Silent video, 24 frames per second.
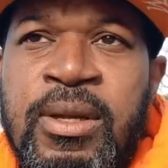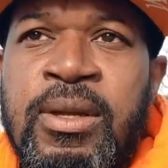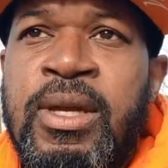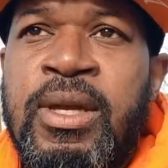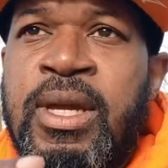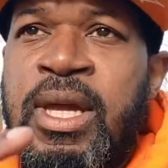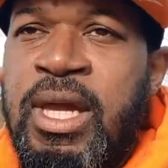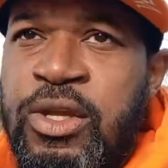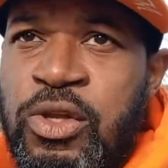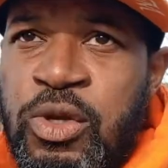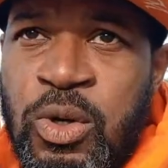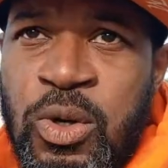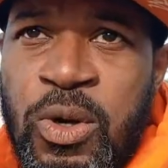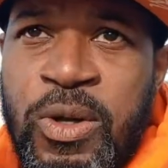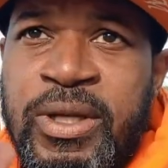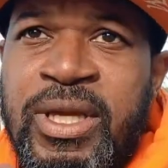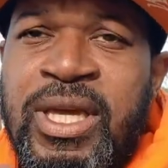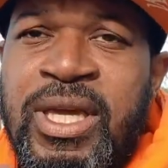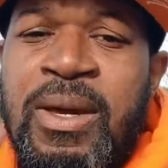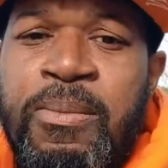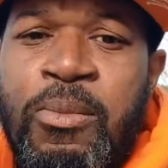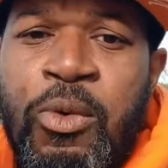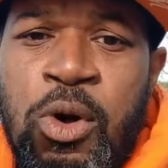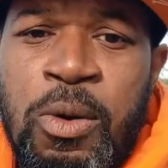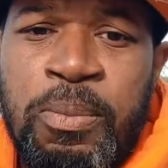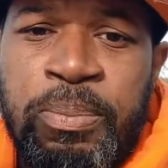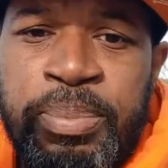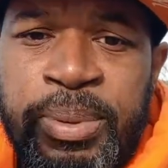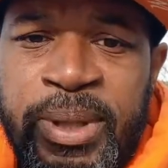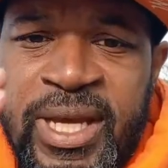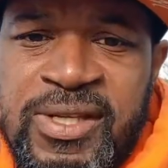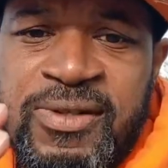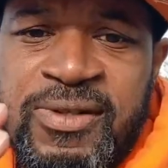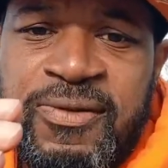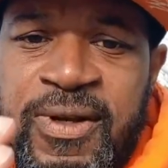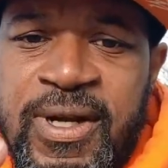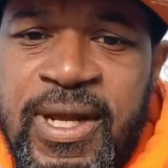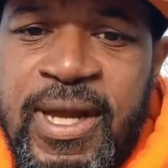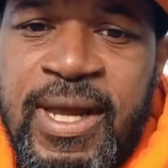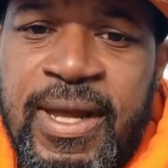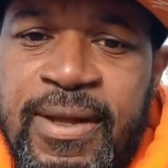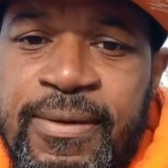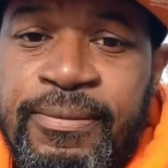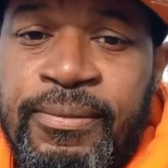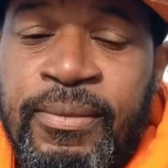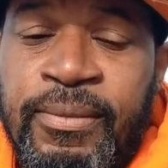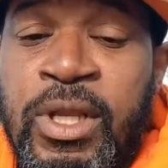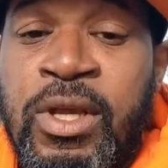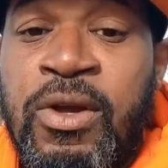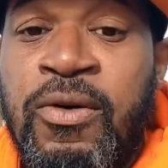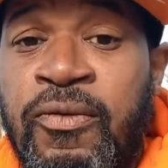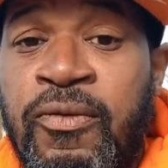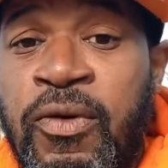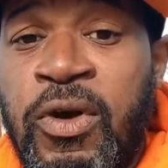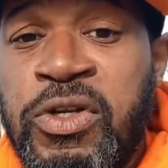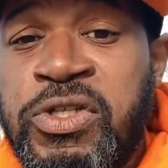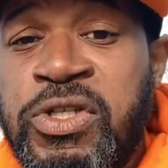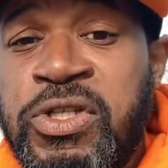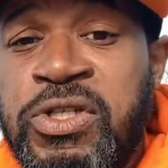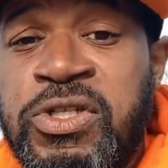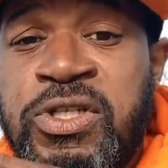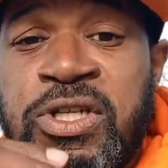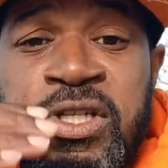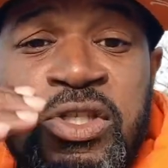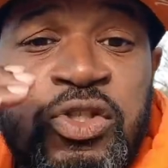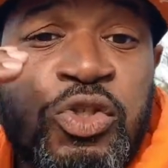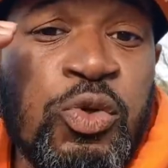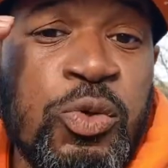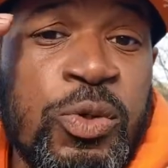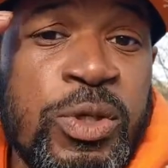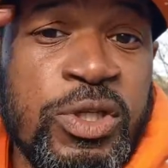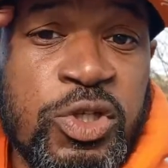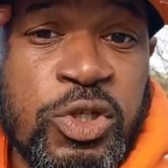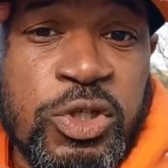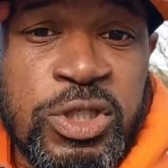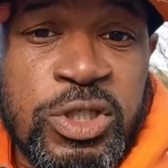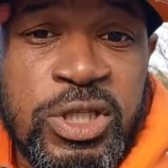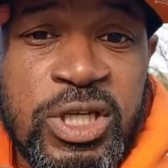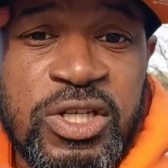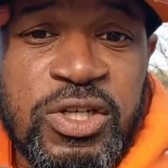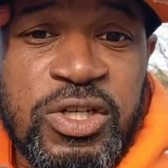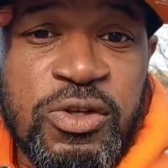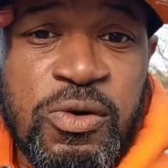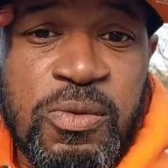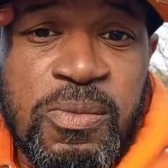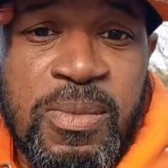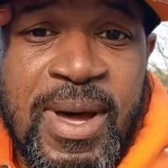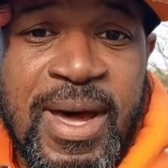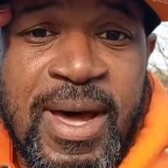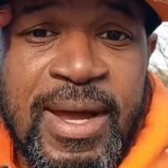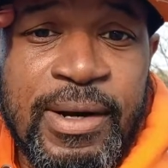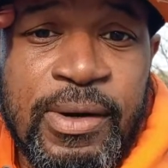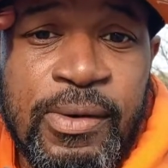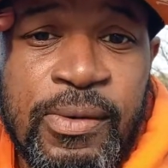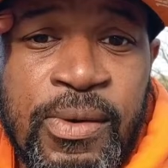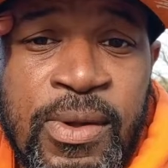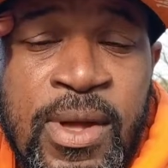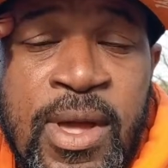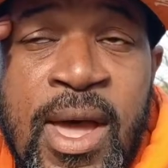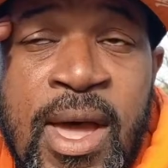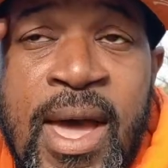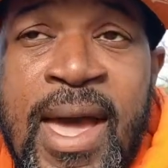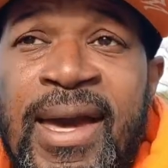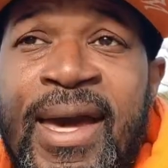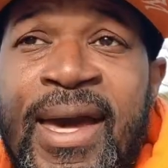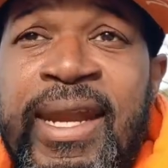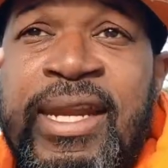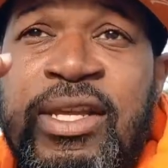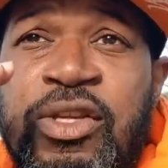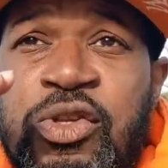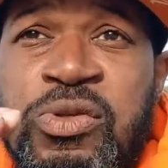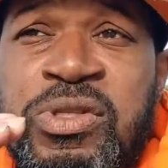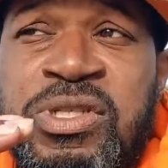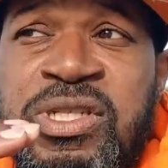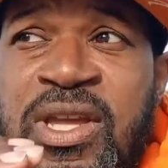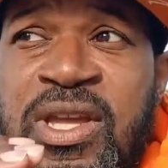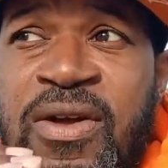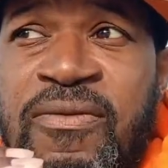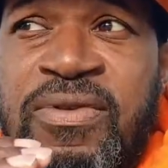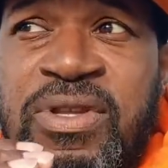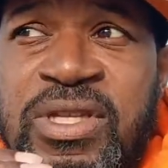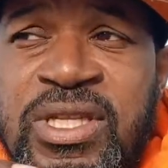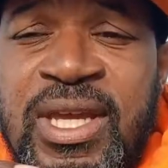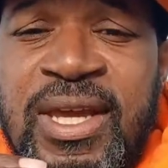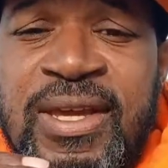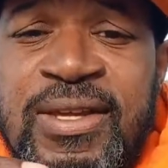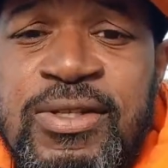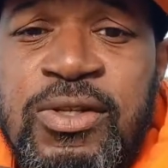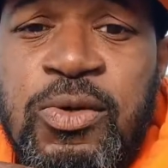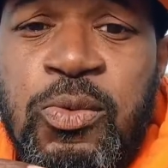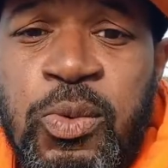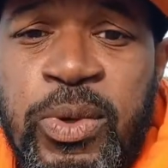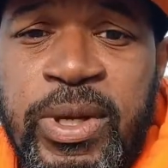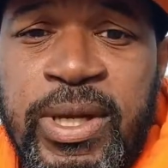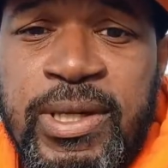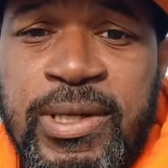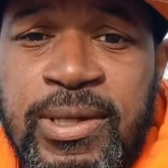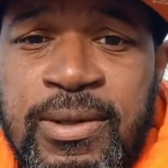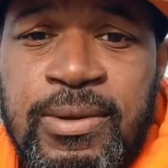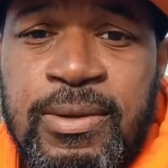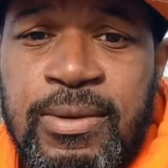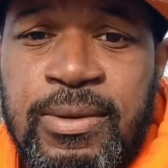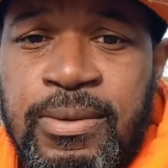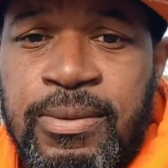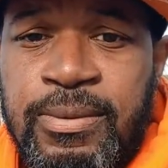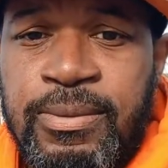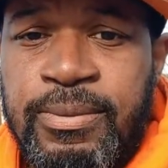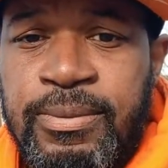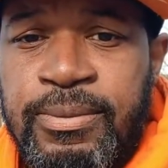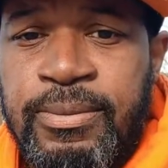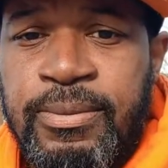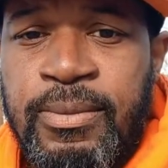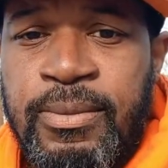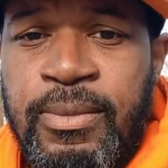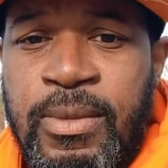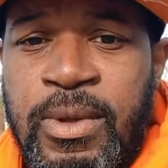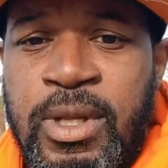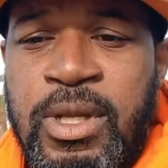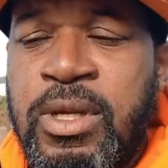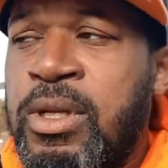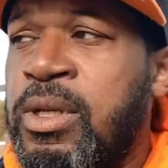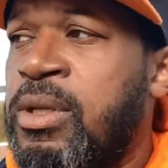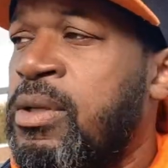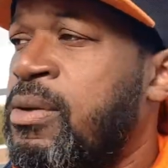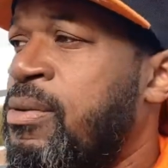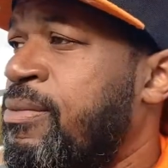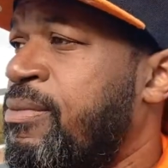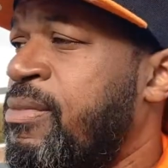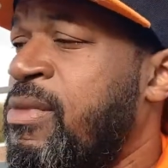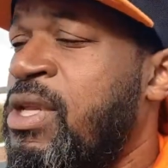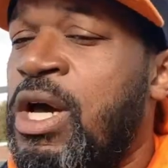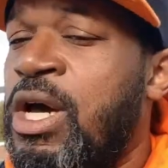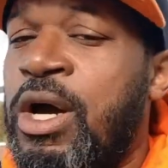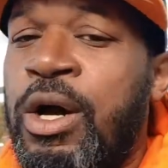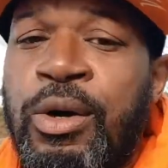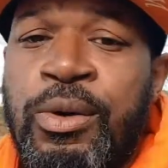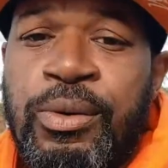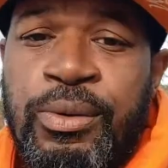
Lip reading: And you're going to get more blessed for that. Versus just do the traditional model. I got to do 7 days a week. No.